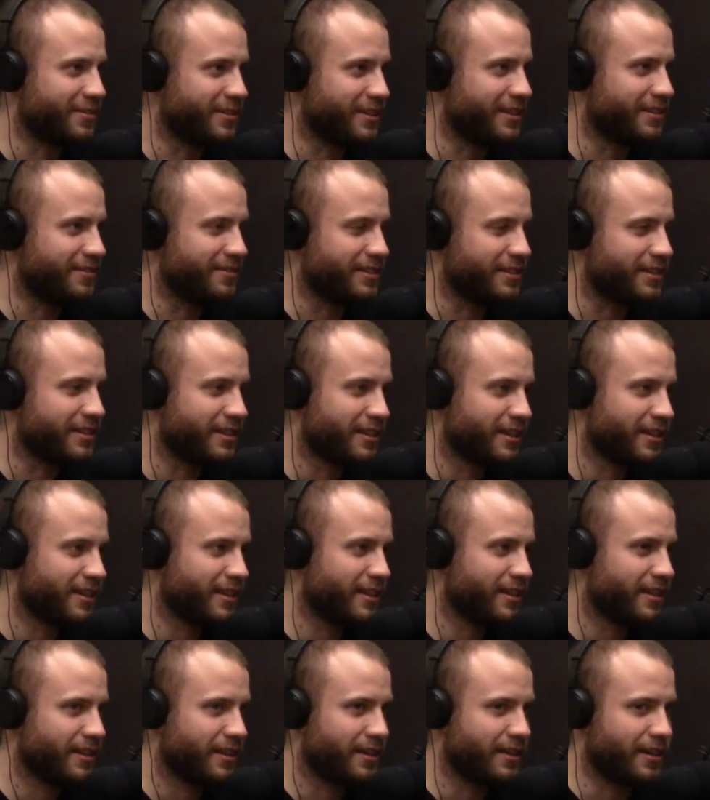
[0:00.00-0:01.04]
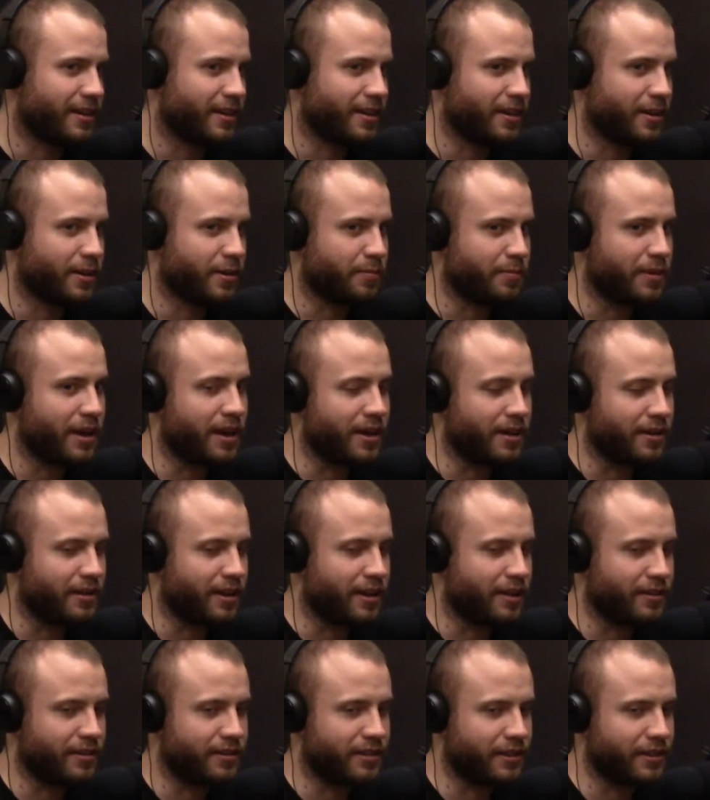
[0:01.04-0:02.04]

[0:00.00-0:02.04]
or whatever. Yeah, and that